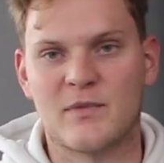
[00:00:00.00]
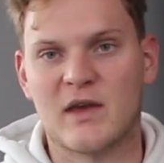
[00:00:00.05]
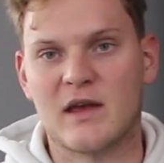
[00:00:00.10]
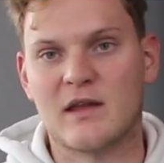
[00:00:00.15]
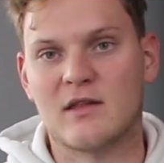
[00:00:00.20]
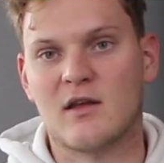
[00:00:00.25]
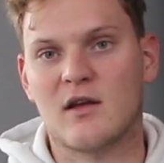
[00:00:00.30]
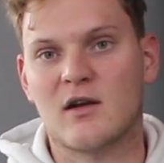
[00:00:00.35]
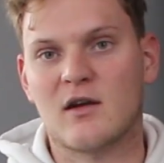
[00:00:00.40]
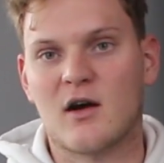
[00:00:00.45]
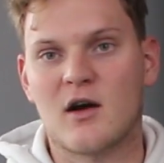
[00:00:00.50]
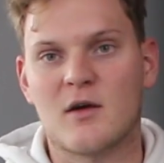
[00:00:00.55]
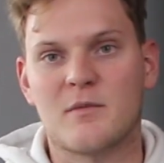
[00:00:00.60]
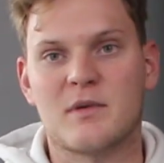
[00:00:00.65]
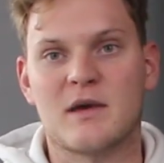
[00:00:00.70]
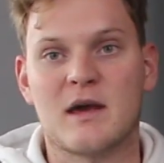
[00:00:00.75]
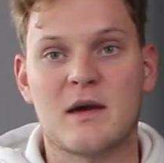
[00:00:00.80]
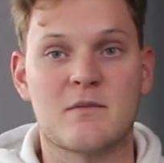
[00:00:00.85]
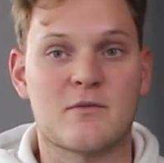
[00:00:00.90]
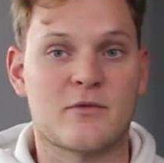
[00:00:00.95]
$10
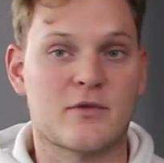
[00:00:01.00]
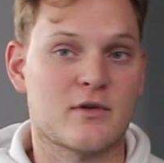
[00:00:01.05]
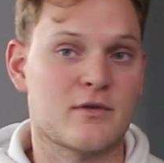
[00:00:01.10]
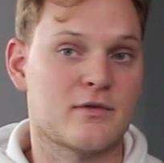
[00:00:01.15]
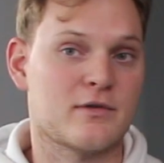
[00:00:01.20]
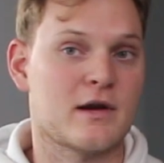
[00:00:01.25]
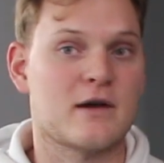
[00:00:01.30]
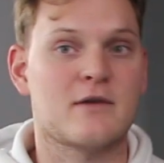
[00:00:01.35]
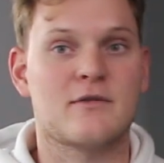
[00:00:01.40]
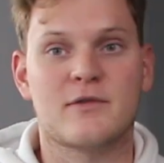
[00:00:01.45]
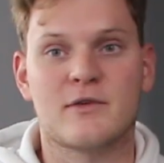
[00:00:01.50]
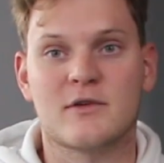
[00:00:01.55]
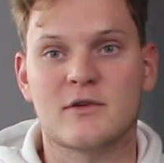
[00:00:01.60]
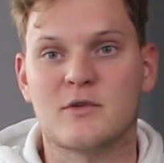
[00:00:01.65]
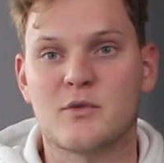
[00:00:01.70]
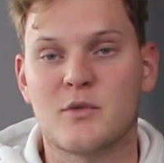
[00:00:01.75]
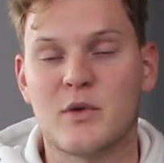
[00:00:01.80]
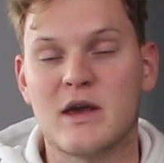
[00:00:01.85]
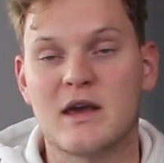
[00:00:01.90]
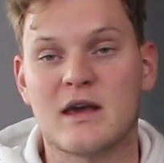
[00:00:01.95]
RPM for the very
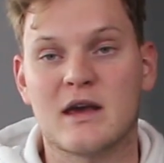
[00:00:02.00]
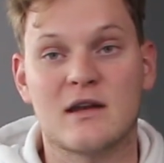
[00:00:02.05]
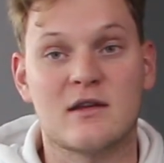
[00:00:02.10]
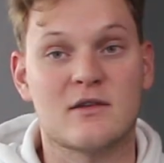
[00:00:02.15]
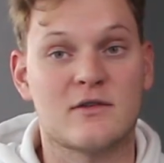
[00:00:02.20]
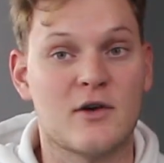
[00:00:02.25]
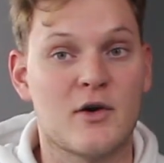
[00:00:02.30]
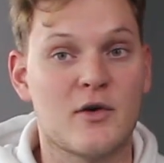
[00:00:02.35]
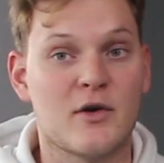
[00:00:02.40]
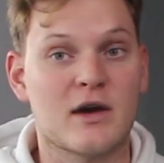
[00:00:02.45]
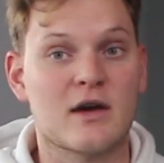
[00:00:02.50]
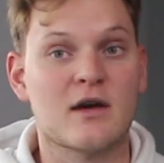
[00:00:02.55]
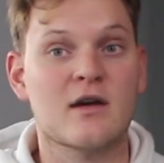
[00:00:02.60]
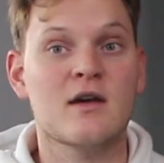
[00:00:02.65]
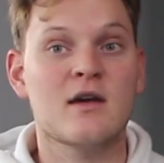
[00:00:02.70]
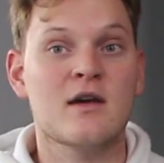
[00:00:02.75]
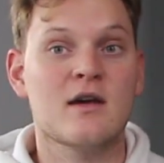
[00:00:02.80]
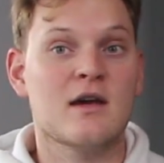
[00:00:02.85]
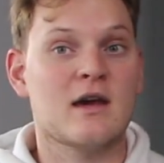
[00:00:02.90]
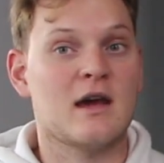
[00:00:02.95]
first week in Ezoic,
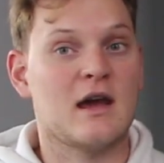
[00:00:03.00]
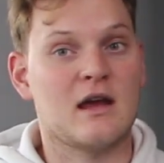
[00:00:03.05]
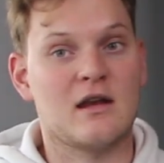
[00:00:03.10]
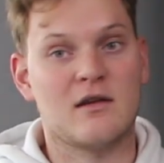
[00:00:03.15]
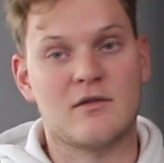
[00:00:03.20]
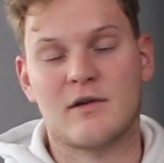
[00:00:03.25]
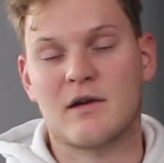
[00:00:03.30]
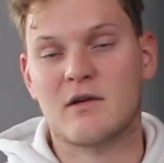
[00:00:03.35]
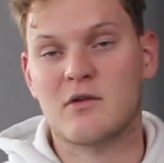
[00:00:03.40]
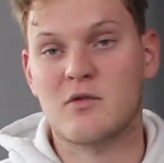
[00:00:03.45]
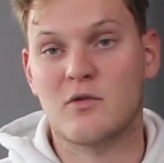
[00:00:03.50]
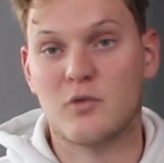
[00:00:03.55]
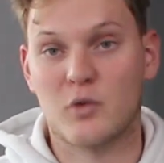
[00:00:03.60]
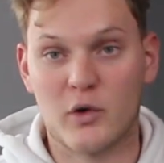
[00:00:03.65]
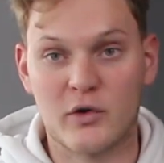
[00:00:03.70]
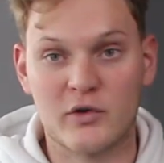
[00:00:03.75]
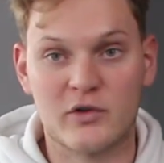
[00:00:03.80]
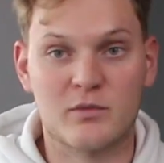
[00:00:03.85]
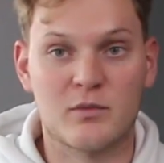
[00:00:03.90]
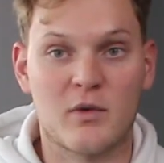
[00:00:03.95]
in the very
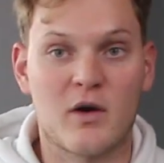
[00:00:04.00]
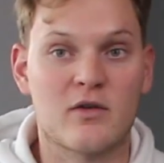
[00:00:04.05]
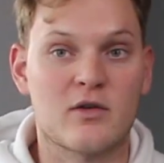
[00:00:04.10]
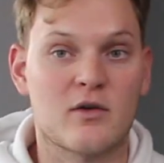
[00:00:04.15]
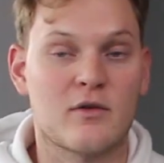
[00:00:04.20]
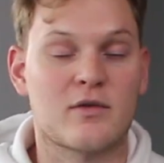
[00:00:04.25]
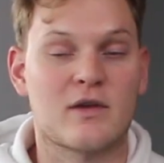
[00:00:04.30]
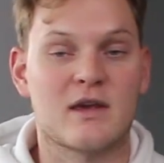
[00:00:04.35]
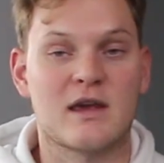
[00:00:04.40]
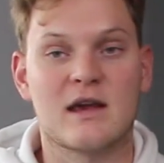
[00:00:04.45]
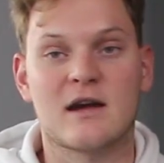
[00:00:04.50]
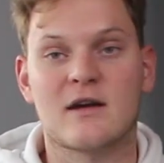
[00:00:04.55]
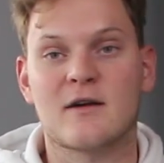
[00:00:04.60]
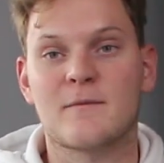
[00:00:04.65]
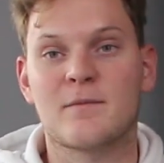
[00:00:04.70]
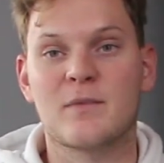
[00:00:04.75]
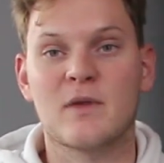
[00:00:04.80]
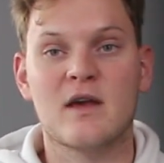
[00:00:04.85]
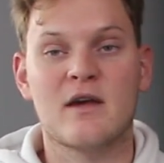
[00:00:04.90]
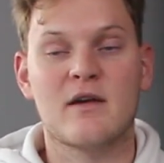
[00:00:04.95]
worst month of the
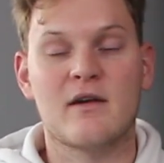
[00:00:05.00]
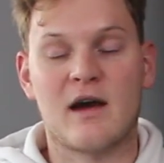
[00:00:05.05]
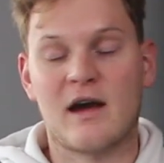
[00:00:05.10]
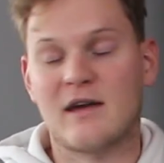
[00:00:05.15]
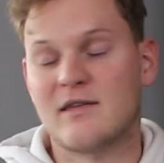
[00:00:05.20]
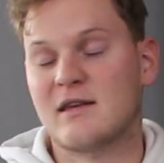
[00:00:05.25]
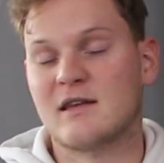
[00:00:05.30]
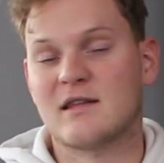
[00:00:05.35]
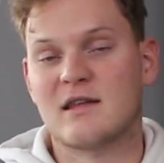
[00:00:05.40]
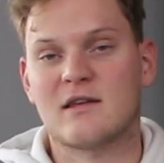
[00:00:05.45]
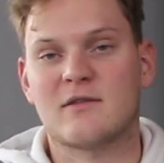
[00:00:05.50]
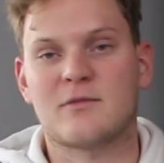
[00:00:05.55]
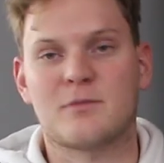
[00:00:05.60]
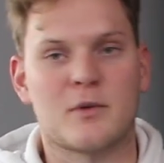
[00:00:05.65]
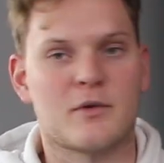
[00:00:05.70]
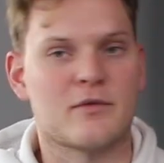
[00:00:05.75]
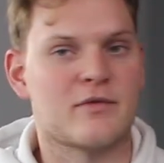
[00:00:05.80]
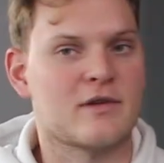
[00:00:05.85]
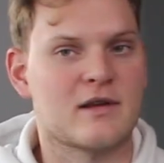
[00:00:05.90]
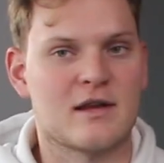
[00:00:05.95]
year. I think that's
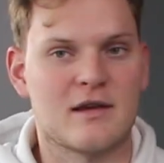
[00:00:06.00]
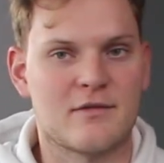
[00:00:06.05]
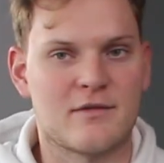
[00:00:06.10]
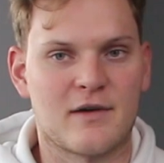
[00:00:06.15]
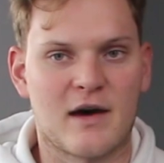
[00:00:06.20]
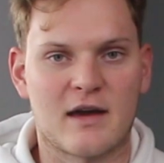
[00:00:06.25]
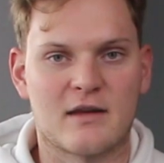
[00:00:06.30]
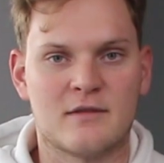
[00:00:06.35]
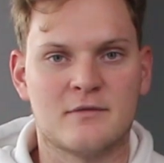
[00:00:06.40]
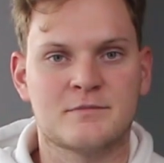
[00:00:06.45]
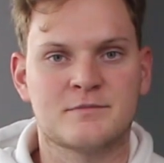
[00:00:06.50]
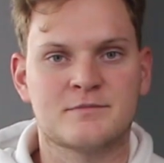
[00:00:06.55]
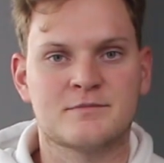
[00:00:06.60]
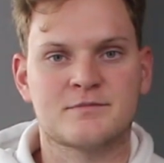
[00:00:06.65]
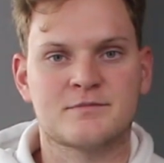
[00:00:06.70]
perfectly fine.